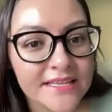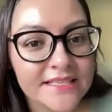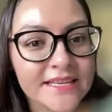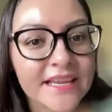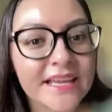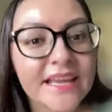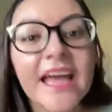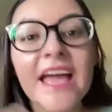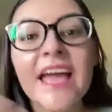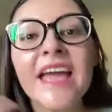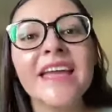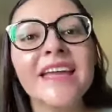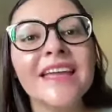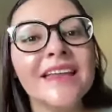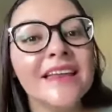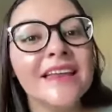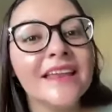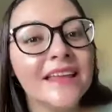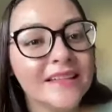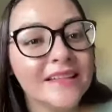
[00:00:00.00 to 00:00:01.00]

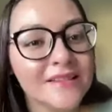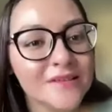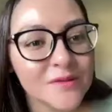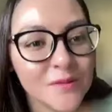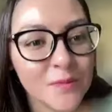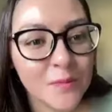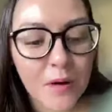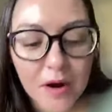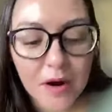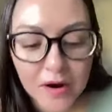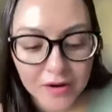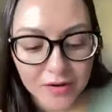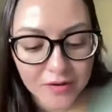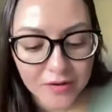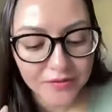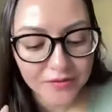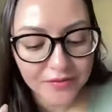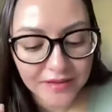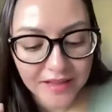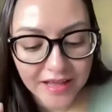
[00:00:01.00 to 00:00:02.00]
Decaying, it's part
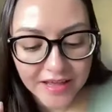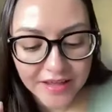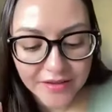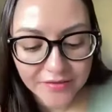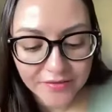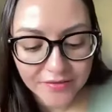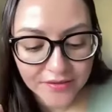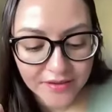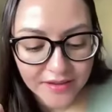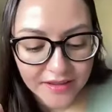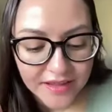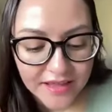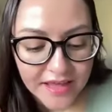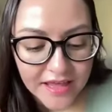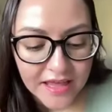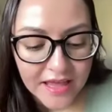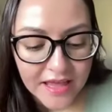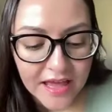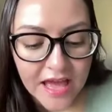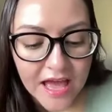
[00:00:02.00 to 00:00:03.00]
of life.
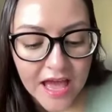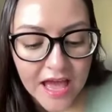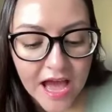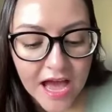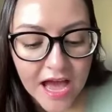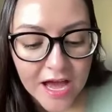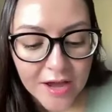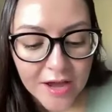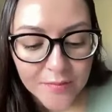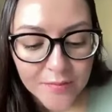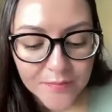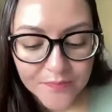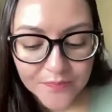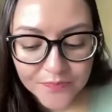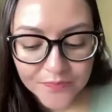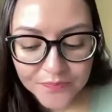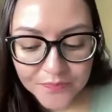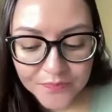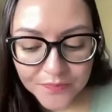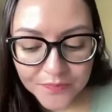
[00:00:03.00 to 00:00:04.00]

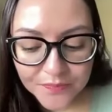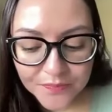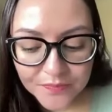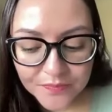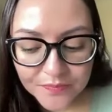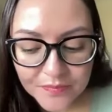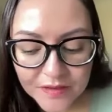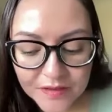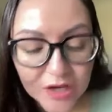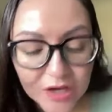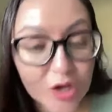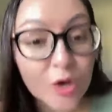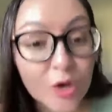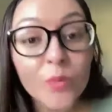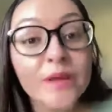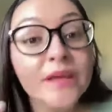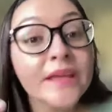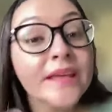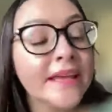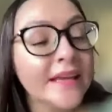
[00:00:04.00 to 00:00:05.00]
Um, New
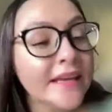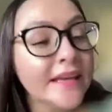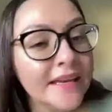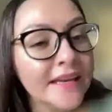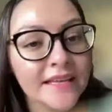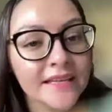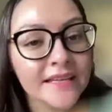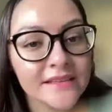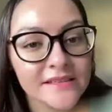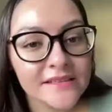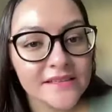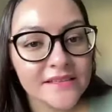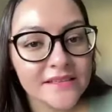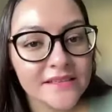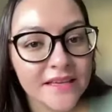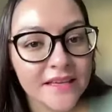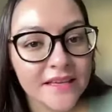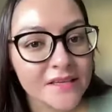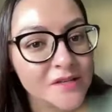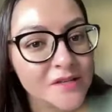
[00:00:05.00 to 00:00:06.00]
beginnings
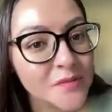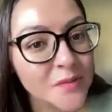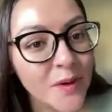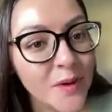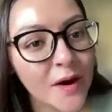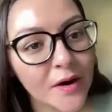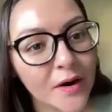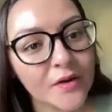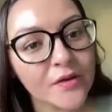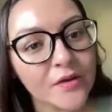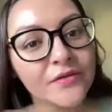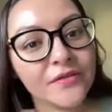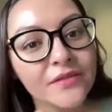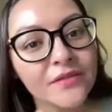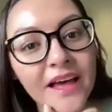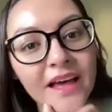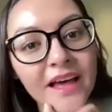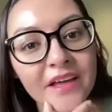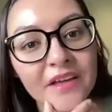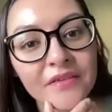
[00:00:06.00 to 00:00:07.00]
is part of
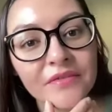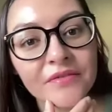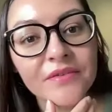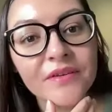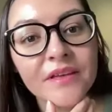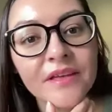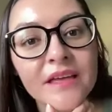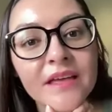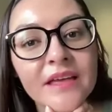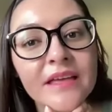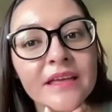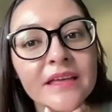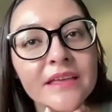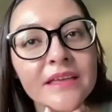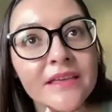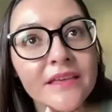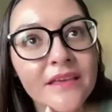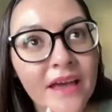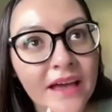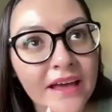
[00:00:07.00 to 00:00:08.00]
life.
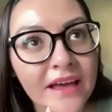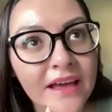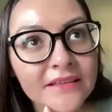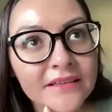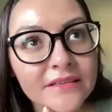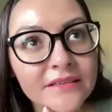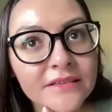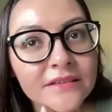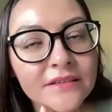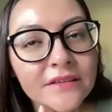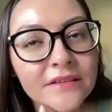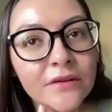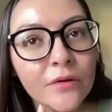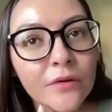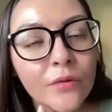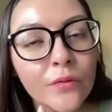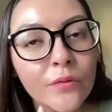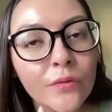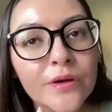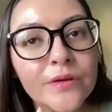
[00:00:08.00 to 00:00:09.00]
Yet
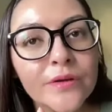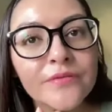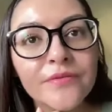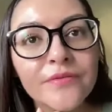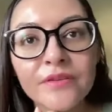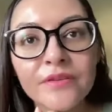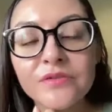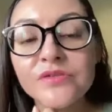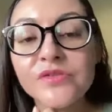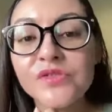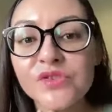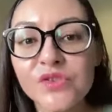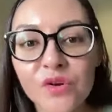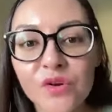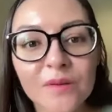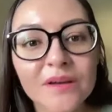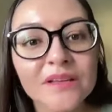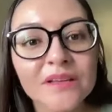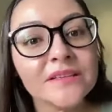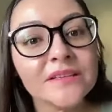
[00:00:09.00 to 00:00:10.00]
we feel
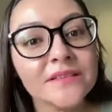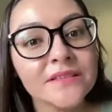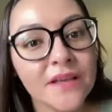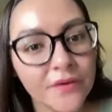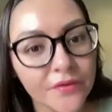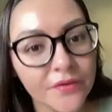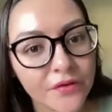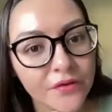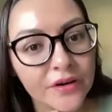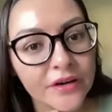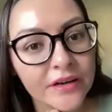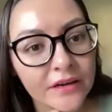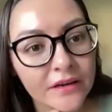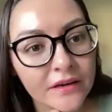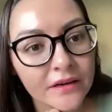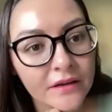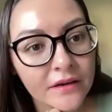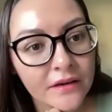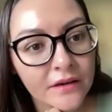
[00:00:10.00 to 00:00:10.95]
so much suffering